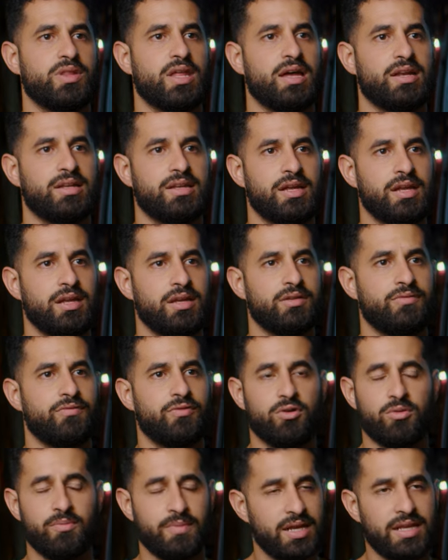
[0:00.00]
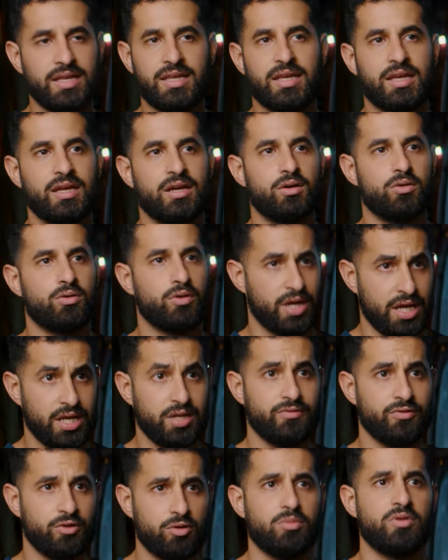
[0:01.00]
without a need for Medicare or any
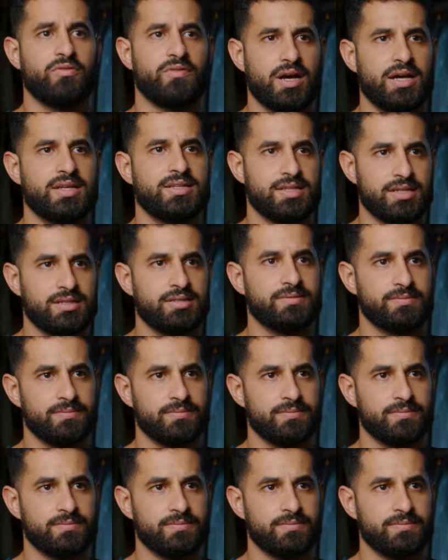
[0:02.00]
form of ID.